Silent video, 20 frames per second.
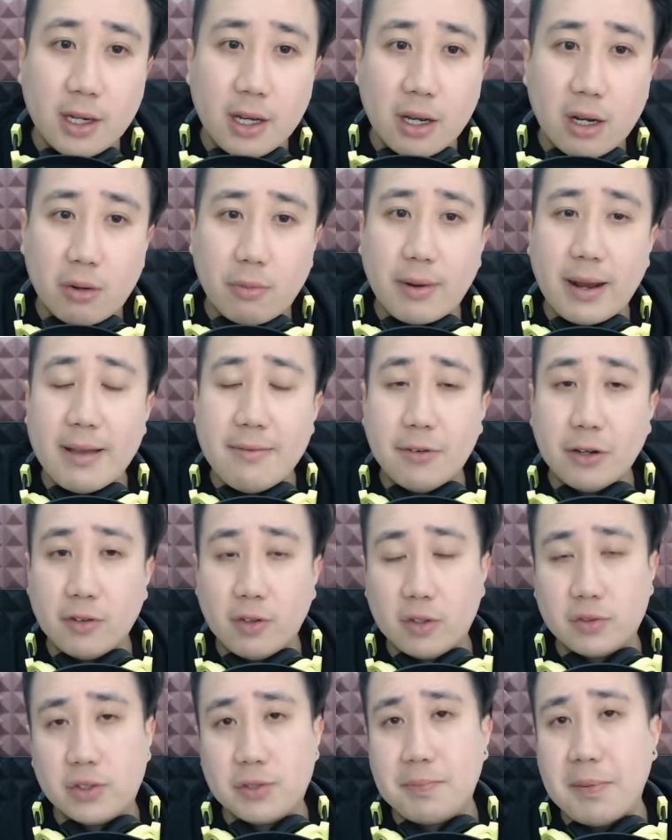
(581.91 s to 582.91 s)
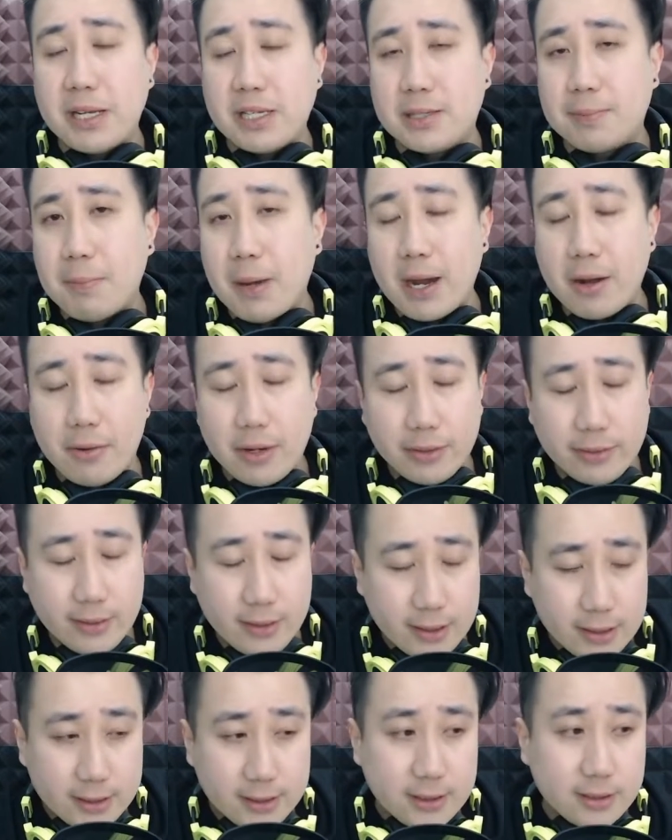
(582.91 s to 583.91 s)
Arrival of Space Pirate.
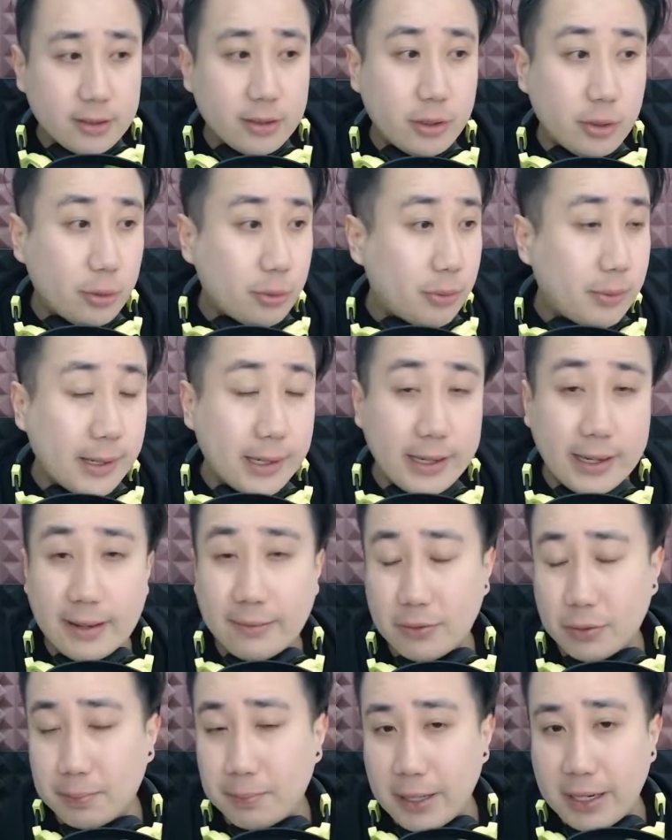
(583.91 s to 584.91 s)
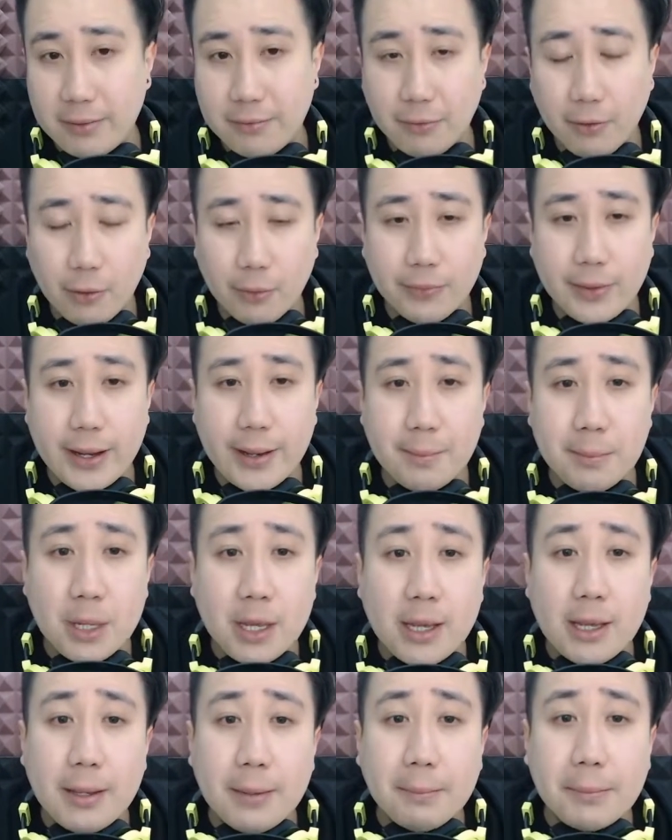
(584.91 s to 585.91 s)
This, you really have to play 4 of them,
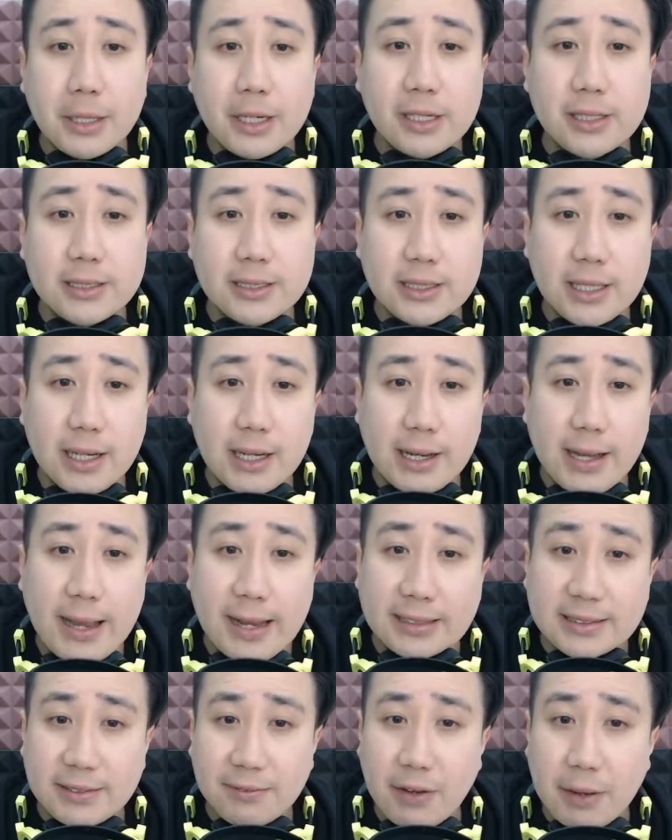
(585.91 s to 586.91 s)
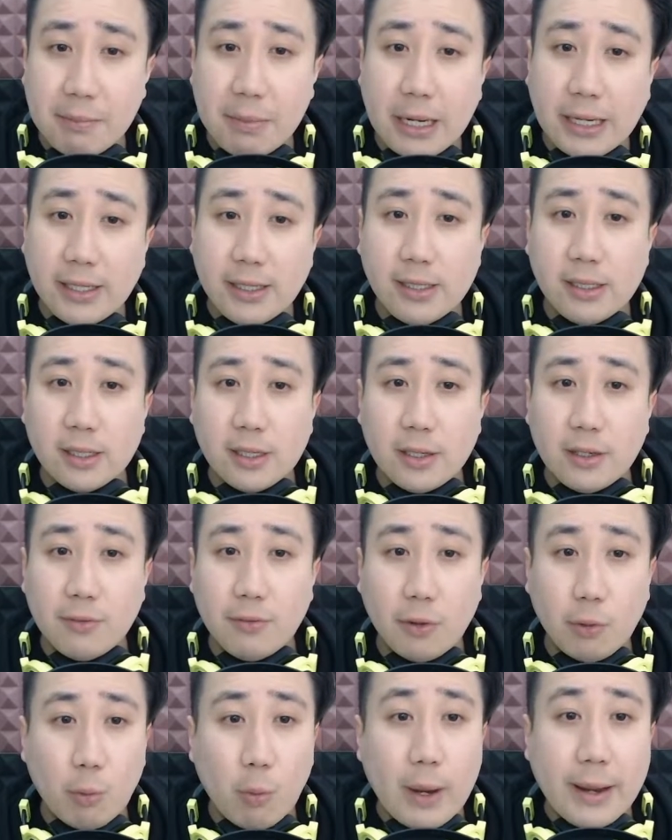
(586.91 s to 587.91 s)
because activate main.
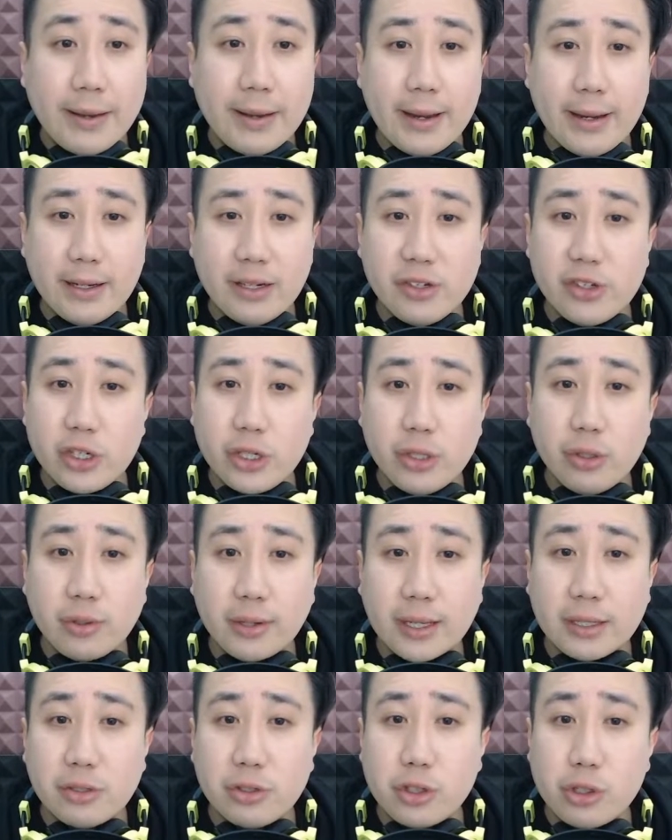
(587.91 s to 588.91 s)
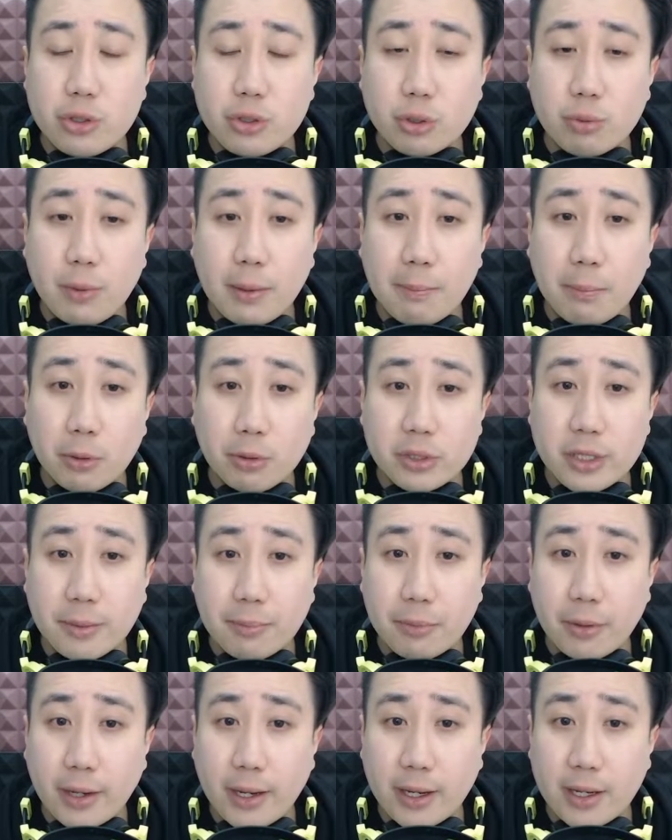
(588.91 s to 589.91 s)
For 1 energy, you get to choose 1 Boujack
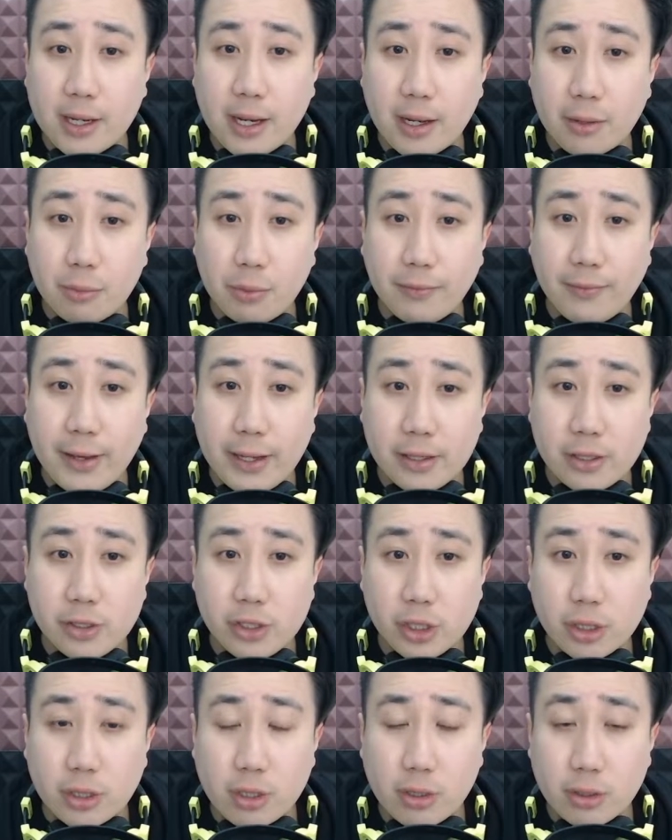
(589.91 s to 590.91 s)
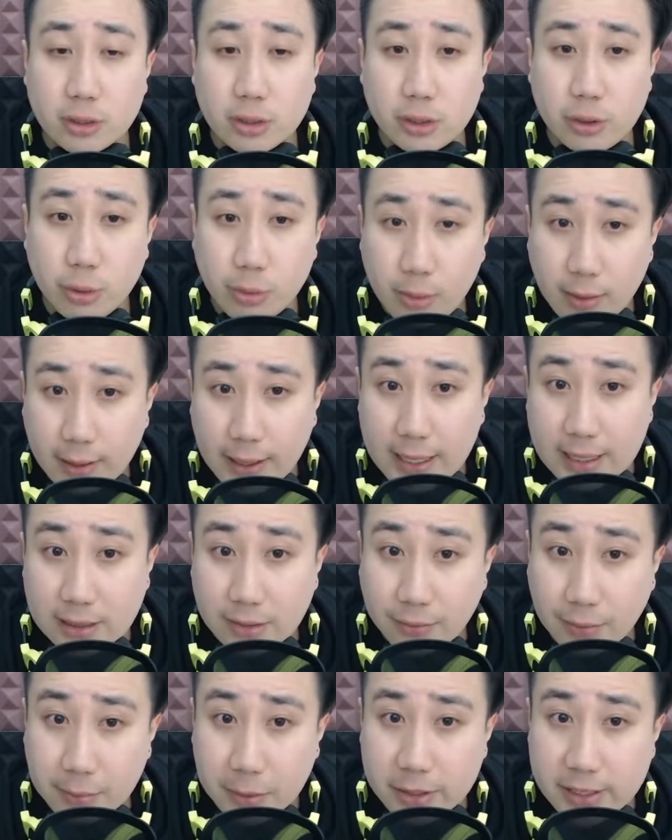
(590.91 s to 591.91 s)
Brigade card with energy cost 2 or less
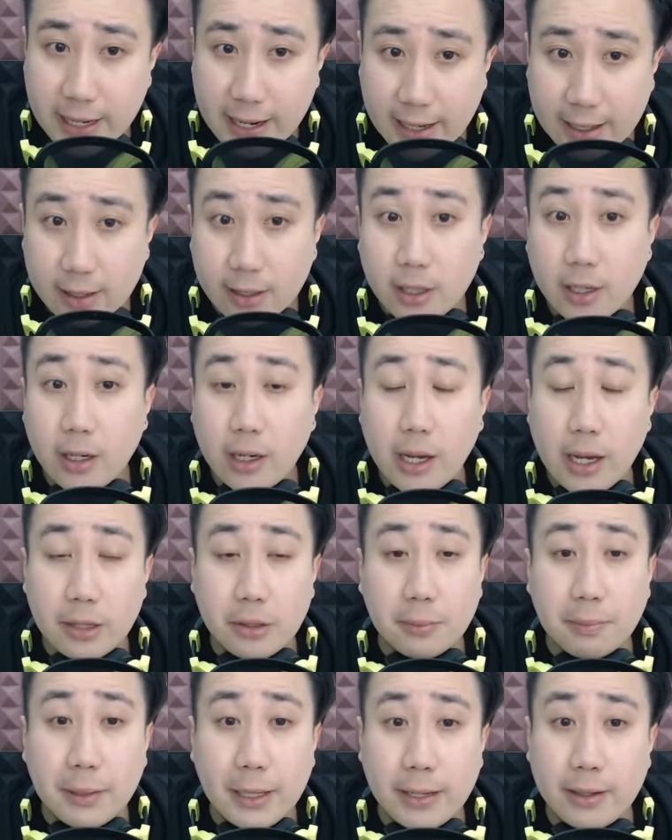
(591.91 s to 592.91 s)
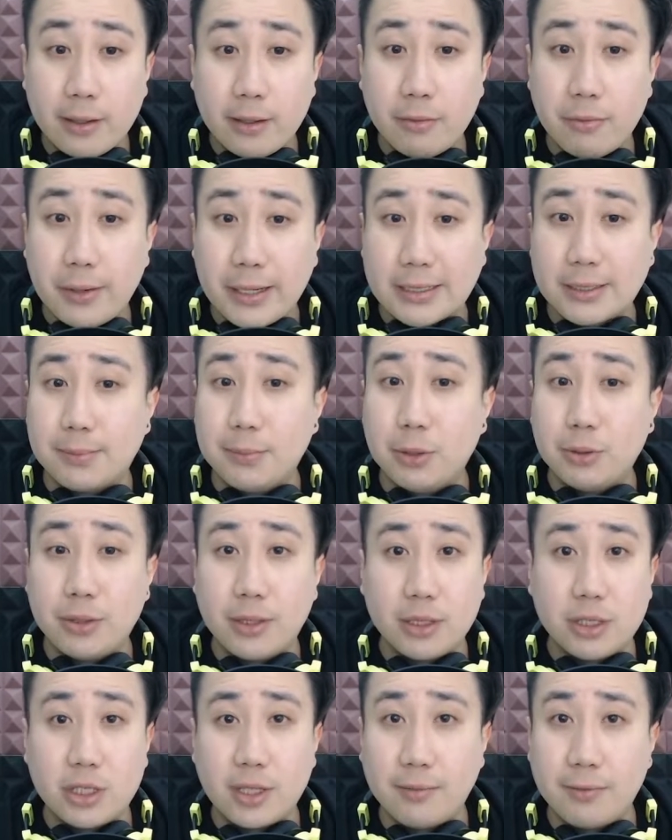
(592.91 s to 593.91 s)
from your deck, and you play it in rest mode,
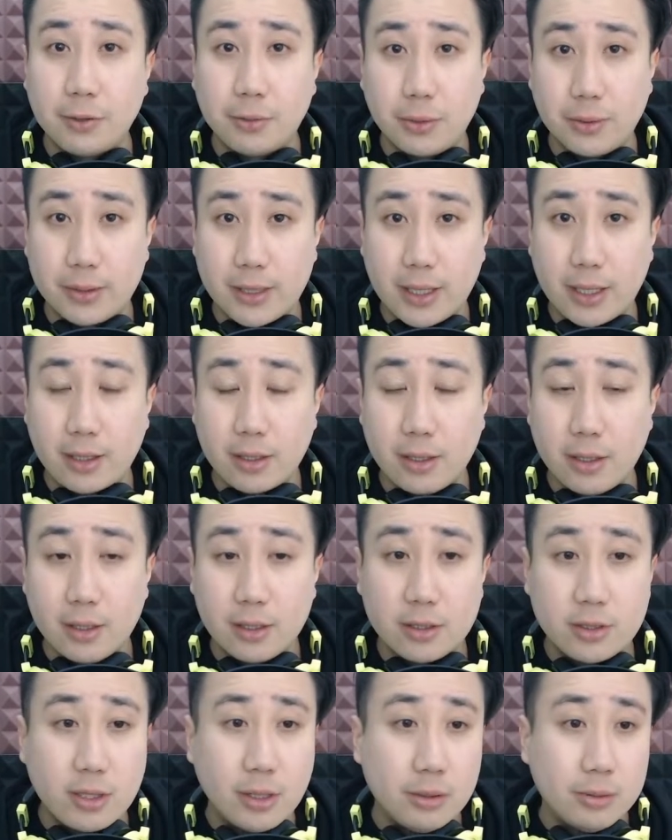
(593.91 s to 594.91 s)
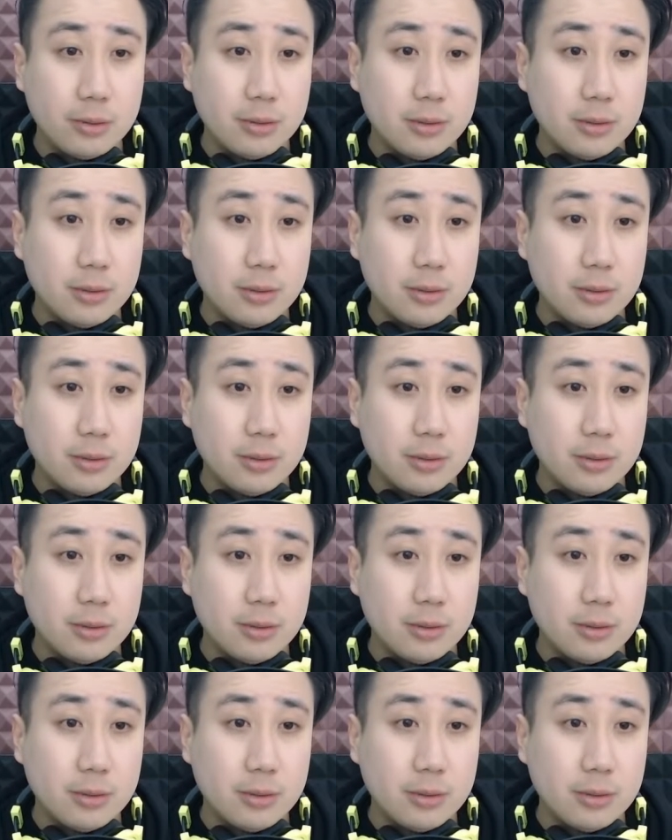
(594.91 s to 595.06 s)
then shuffle your deck. So